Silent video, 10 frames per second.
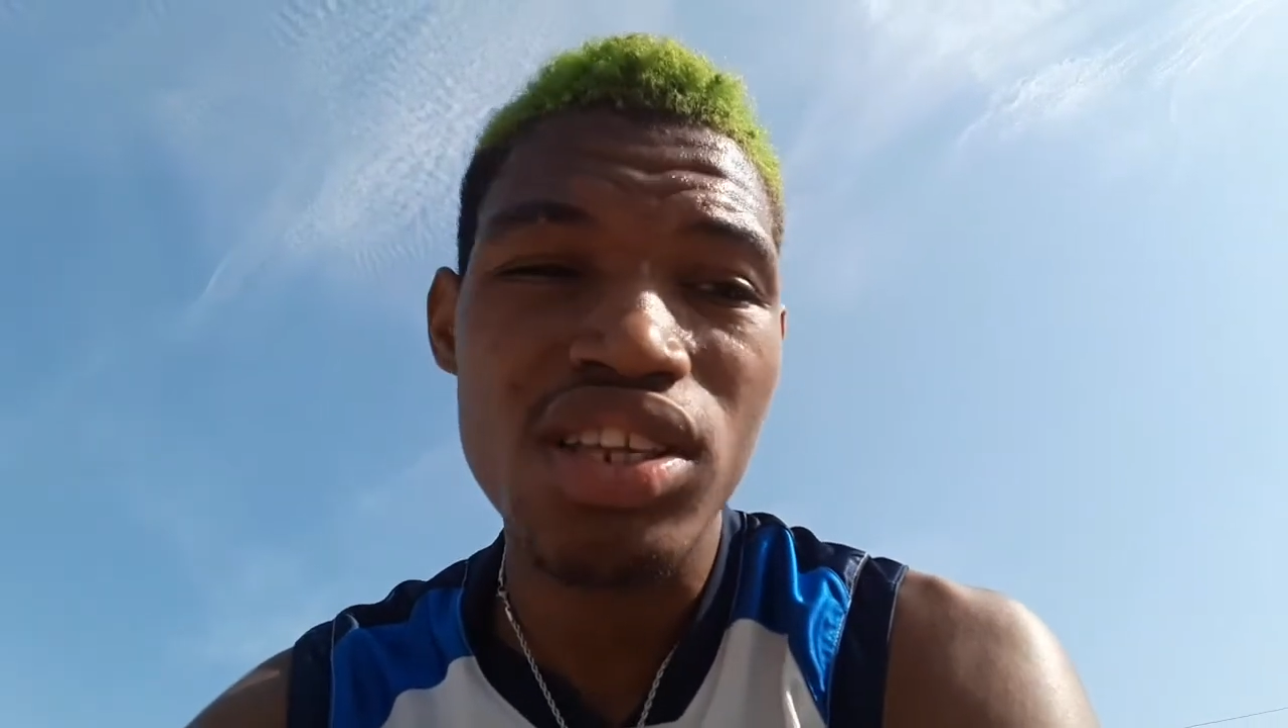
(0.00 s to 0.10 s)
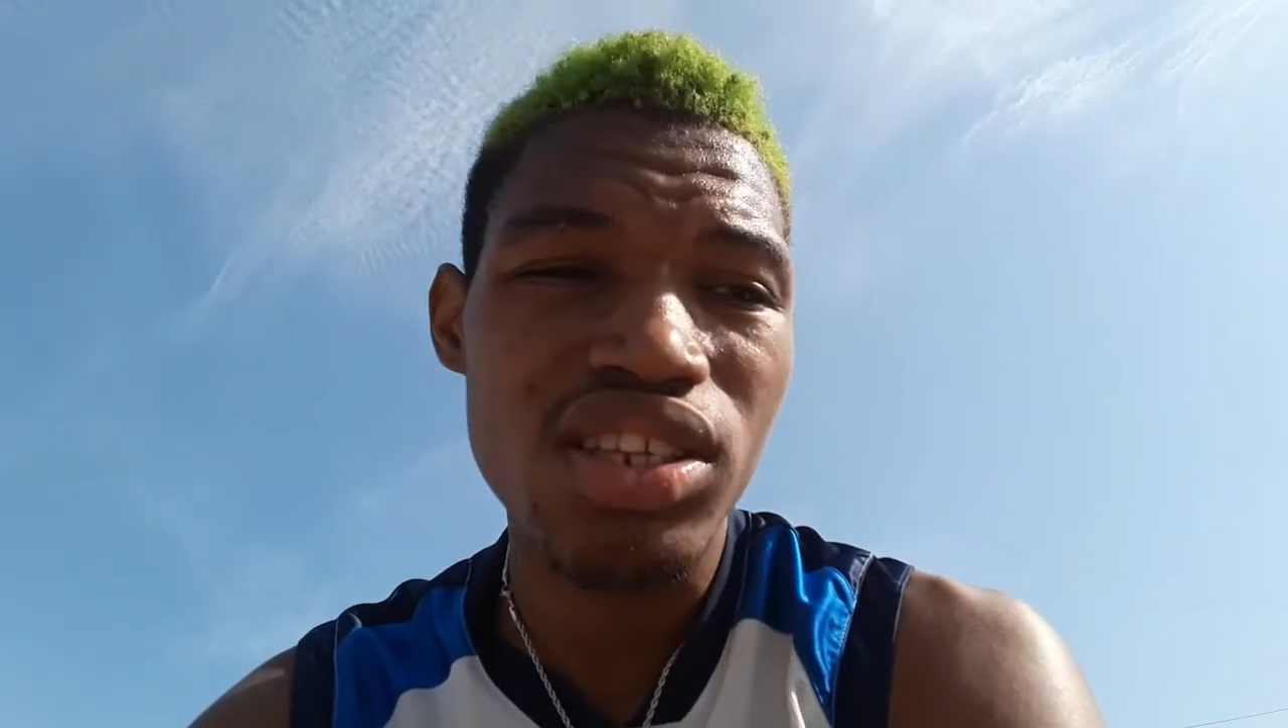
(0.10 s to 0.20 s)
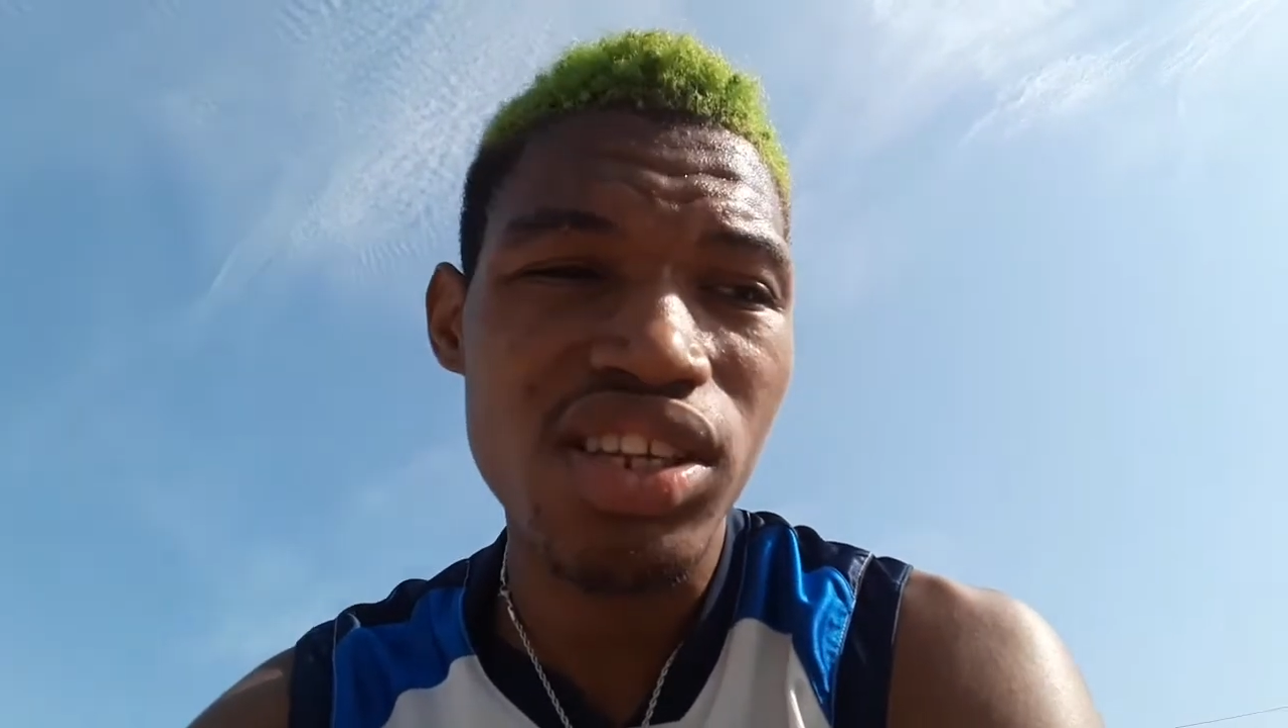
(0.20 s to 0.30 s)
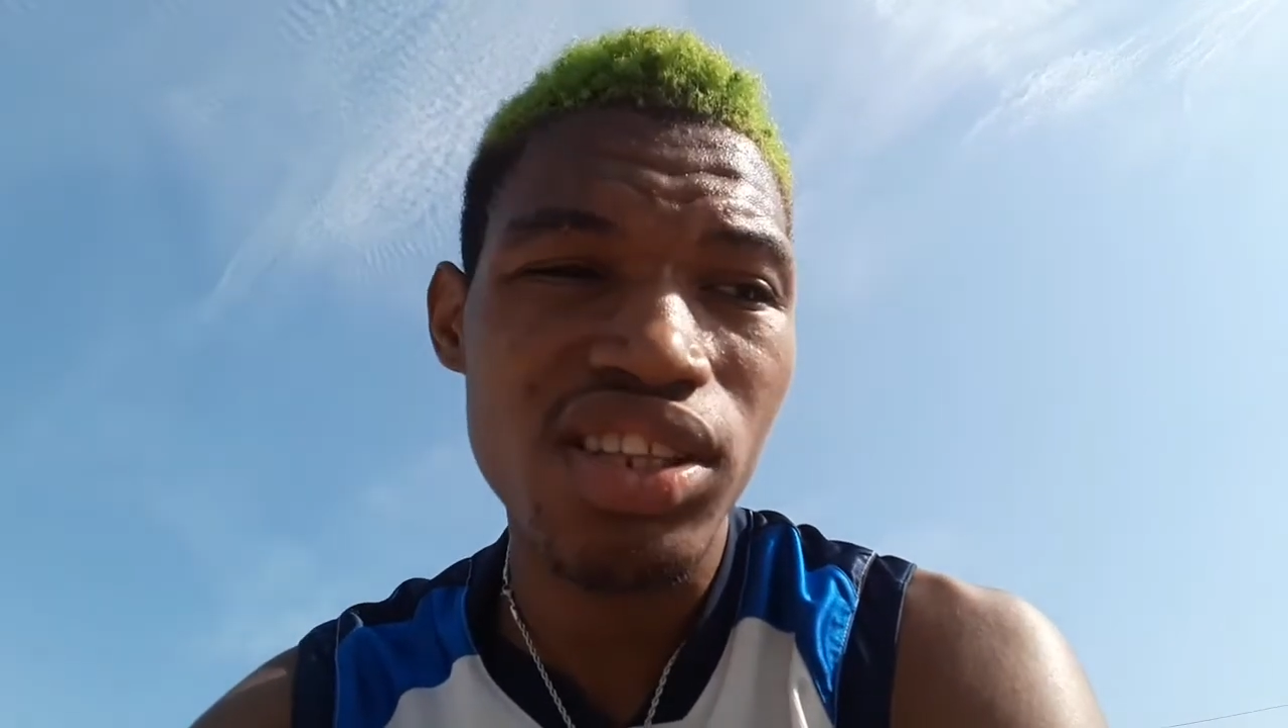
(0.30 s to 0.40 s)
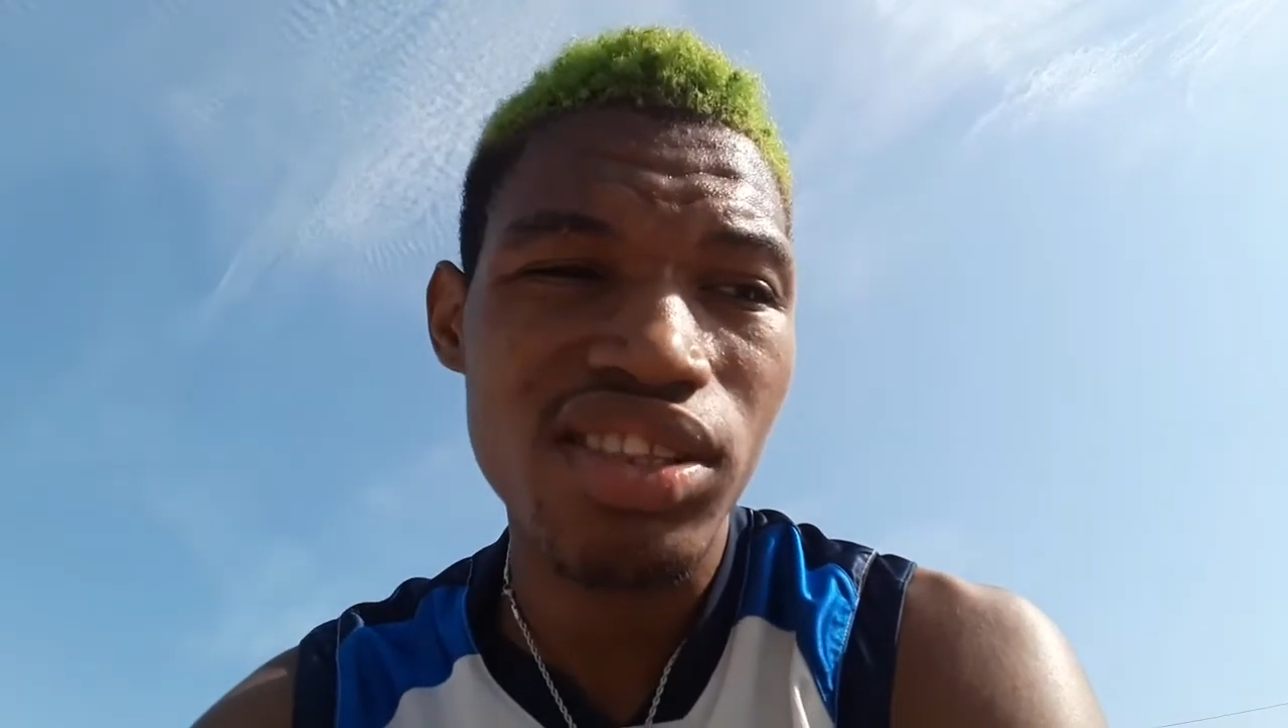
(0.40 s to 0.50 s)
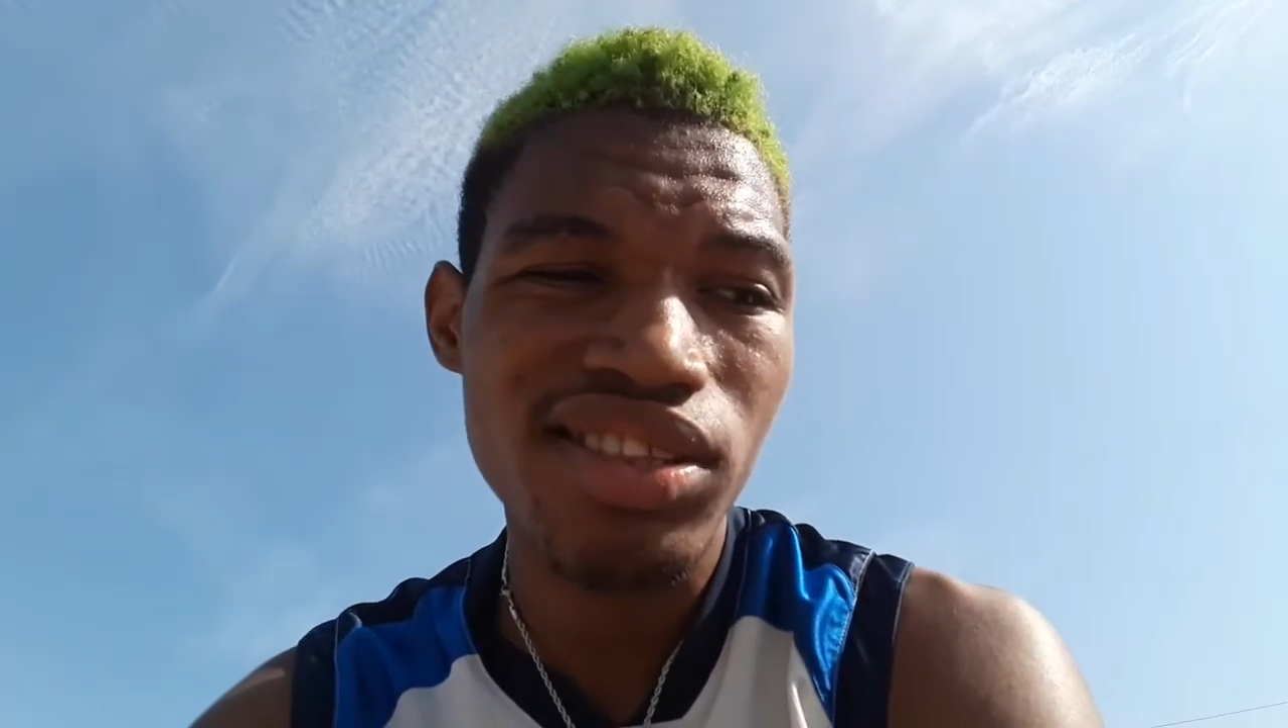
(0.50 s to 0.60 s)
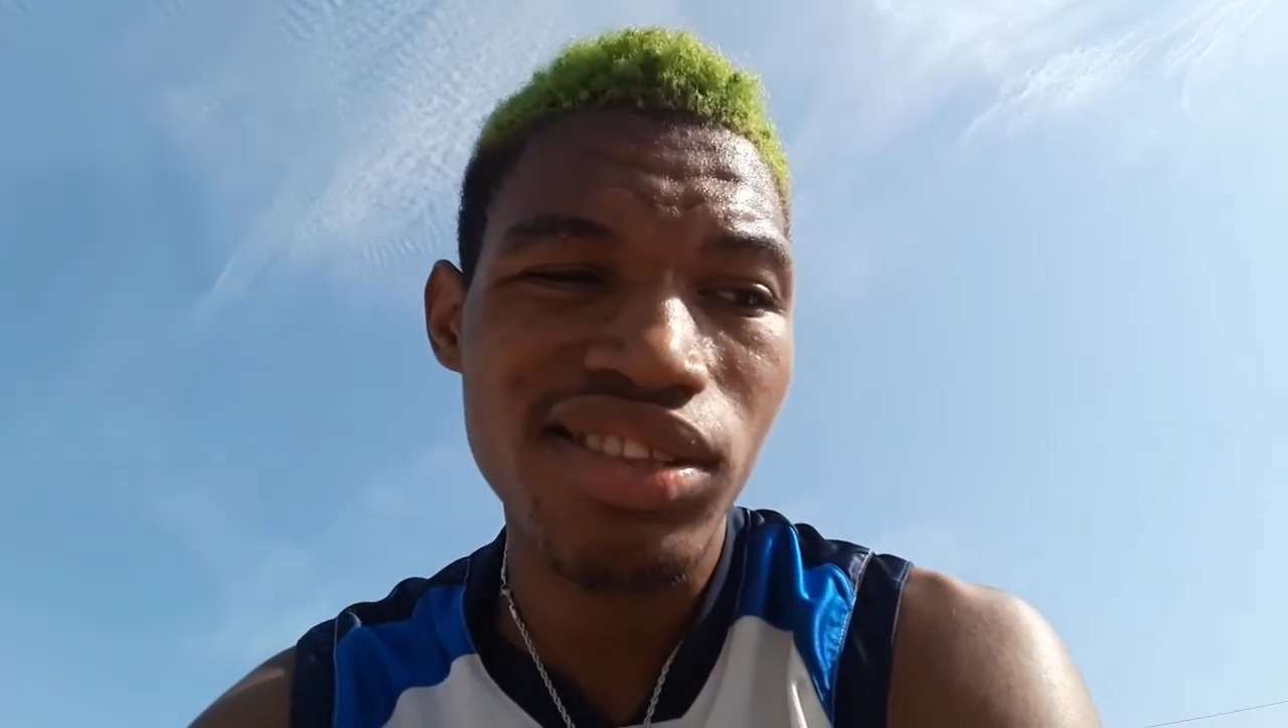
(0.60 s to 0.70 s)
is it?